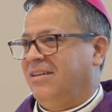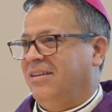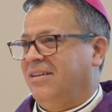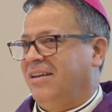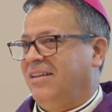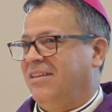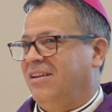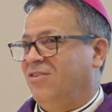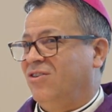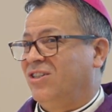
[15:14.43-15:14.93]

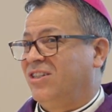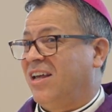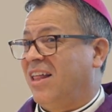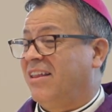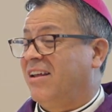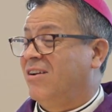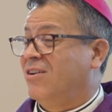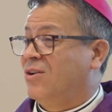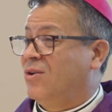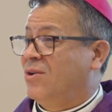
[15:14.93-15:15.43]
And there is a
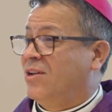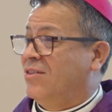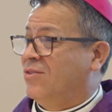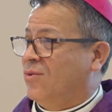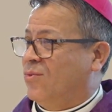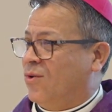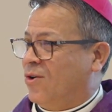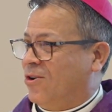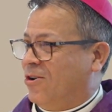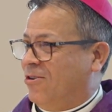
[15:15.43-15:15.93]
lot of good in the
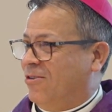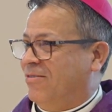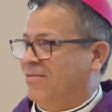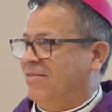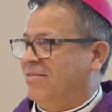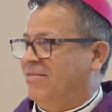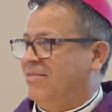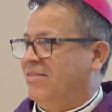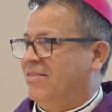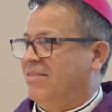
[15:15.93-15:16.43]
world.
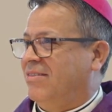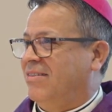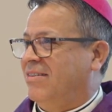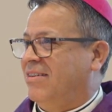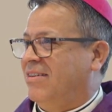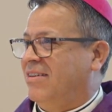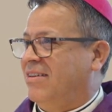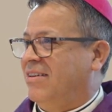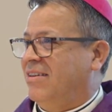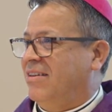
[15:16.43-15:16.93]

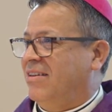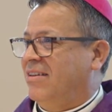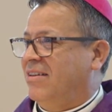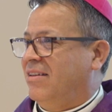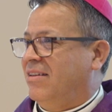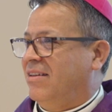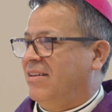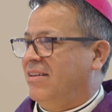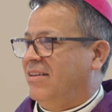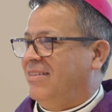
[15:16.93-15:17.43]

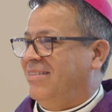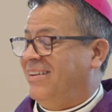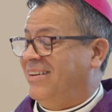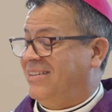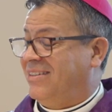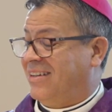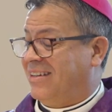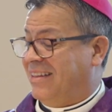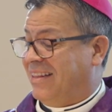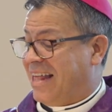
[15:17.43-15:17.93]

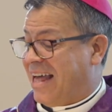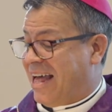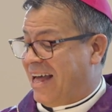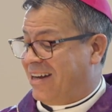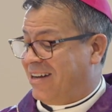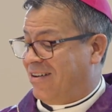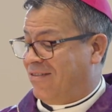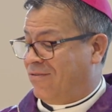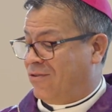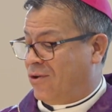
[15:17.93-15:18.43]
There's a
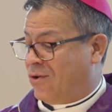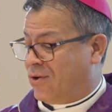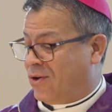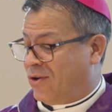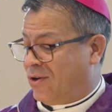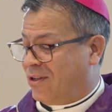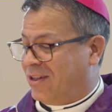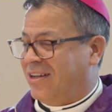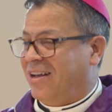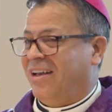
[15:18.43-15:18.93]
lot of
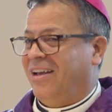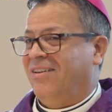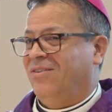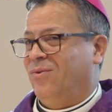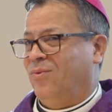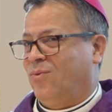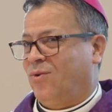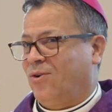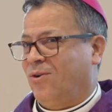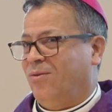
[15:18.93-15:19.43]
good in
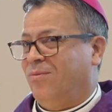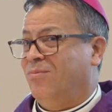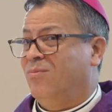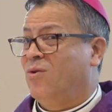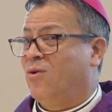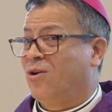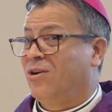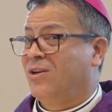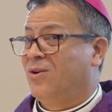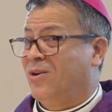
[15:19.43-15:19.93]
the world,
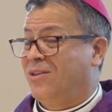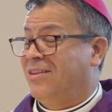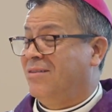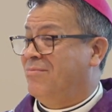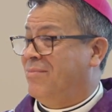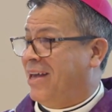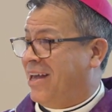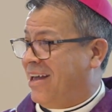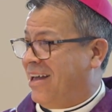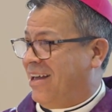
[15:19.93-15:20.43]
more good than
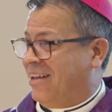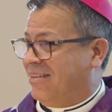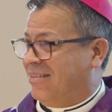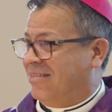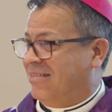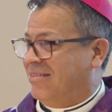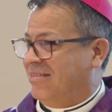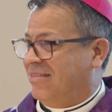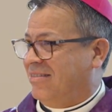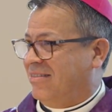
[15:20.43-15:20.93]
bad.
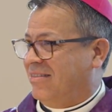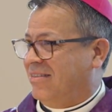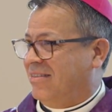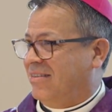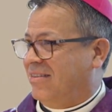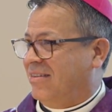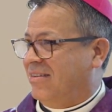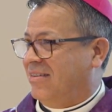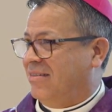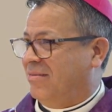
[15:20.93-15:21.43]

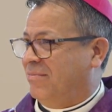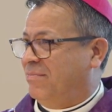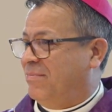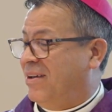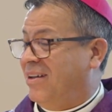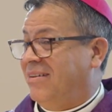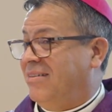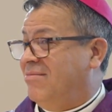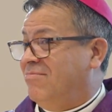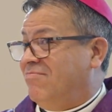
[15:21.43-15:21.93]

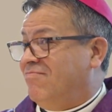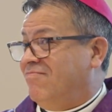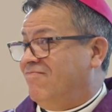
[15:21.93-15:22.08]
But